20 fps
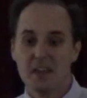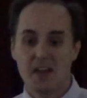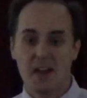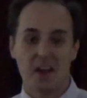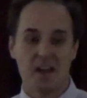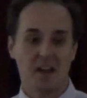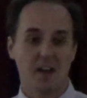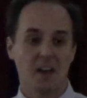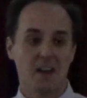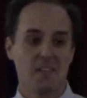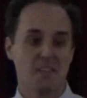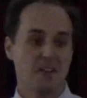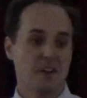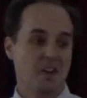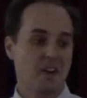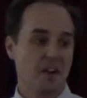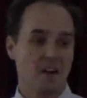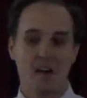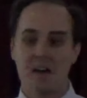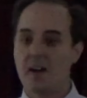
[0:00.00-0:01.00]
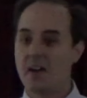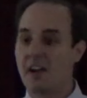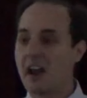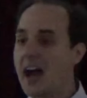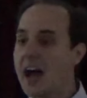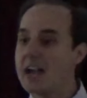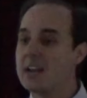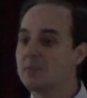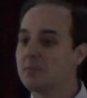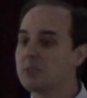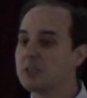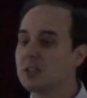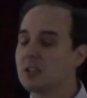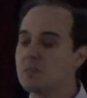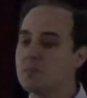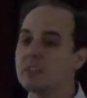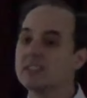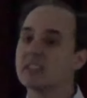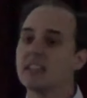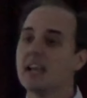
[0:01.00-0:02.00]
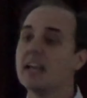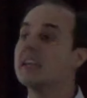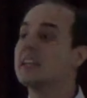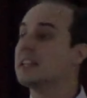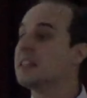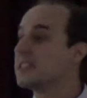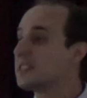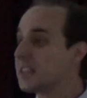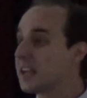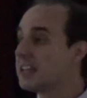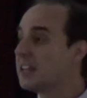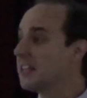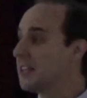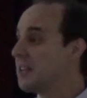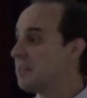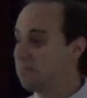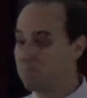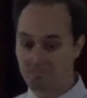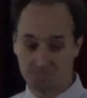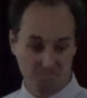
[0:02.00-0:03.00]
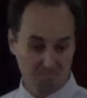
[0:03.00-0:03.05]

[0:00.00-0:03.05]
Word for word: Uh, there are items that are mislaid, and then suddenly